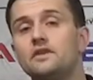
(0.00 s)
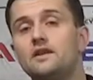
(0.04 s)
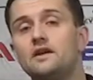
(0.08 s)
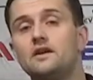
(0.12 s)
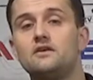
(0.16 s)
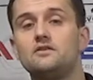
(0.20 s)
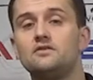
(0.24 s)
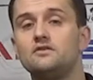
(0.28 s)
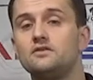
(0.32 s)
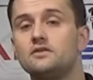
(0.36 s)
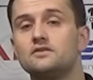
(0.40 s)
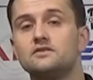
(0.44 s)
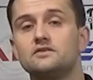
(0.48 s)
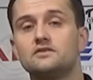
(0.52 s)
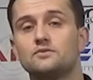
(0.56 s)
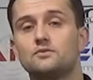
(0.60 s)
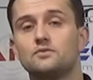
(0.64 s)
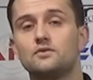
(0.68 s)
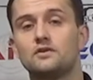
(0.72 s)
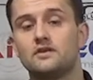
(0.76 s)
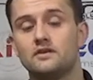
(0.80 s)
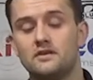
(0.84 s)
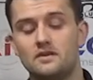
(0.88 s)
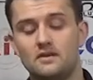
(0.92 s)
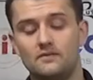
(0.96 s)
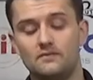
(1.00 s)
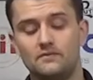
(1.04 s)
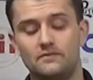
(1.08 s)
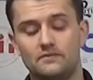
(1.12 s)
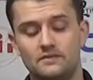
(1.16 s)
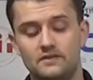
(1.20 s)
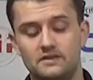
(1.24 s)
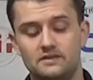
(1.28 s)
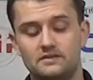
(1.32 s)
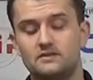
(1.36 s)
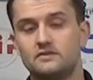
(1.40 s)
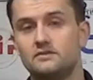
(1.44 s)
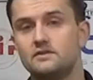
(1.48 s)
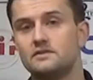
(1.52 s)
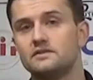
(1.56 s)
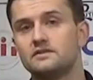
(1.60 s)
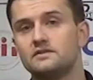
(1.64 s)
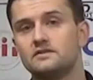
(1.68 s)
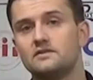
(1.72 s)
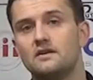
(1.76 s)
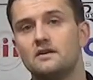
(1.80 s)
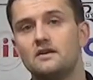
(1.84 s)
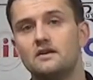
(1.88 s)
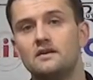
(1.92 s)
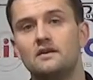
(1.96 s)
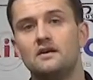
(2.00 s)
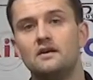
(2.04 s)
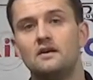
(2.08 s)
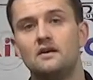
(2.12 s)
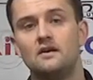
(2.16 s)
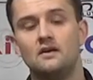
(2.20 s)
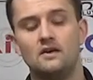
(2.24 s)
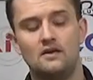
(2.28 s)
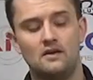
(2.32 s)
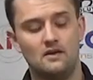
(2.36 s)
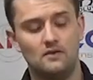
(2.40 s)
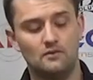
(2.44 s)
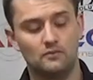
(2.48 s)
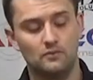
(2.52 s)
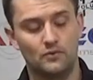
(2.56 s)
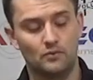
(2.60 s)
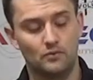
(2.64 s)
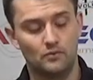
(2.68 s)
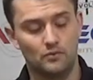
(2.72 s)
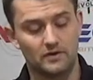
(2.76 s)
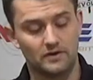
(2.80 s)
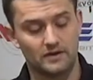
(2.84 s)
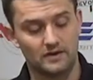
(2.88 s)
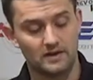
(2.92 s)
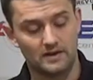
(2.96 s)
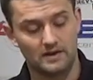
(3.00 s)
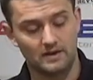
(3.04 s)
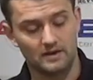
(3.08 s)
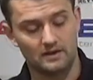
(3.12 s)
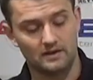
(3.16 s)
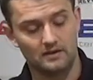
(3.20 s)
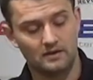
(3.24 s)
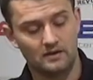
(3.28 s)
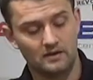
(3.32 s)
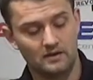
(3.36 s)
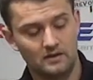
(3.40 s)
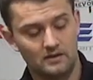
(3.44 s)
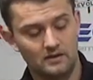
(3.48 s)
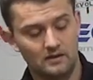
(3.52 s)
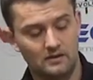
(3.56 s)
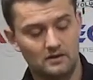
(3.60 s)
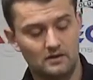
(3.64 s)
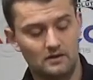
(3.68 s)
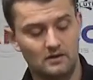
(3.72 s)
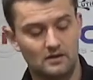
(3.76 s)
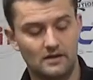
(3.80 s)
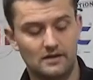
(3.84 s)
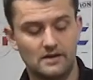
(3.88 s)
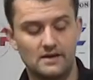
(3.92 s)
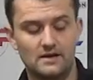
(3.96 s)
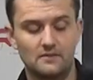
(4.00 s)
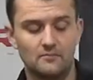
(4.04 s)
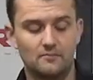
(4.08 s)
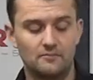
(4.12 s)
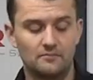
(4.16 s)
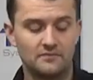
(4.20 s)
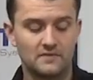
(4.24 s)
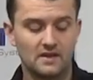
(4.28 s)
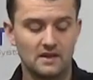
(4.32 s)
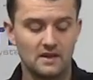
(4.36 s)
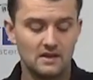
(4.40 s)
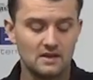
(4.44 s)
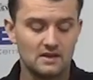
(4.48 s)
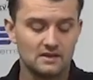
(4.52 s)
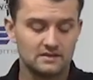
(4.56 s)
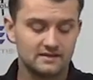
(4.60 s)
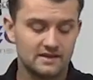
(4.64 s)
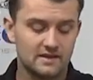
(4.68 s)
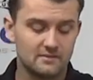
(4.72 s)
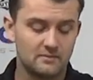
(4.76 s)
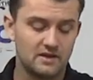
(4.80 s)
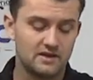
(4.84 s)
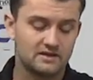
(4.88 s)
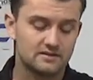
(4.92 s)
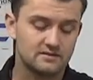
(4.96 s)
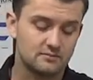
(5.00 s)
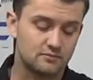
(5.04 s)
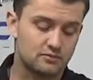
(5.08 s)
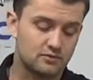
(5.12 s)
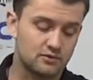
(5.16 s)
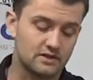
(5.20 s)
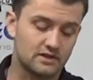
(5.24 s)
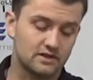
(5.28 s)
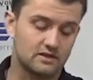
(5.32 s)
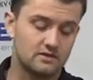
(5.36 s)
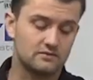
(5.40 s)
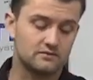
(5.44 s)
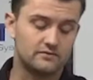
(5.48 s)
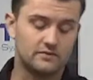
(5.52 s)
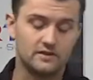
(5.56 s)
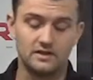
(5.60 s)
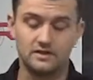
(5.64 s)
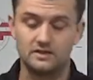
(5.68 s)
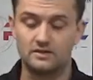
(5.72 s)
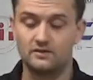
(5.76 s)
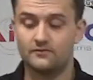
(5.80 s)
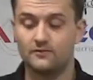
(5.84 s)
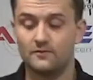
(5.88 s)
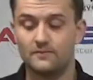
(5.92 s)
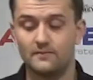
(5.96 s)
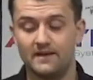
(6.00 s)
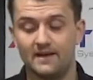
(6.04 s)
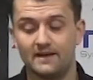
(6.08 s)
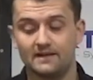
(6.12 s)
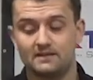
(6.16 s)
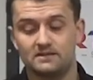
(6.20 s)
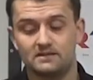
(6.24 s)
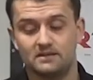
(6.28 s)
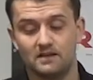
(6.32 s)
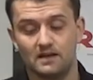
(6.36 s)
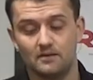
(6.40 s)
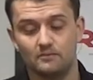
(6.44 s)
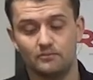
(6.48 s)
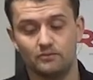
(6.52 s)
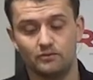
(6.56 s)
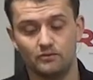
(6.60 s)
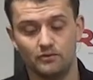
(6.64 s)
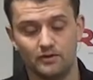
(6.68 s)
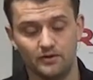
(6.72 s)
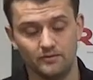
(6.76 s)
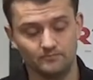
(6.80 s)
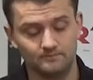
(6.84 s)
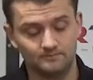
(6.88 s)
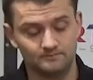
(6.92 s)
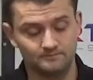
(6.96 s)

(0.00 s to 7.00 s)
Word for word: there, and you can just work this grease gun with one hand. Um, so that makes it pretty convenient from that standpoint.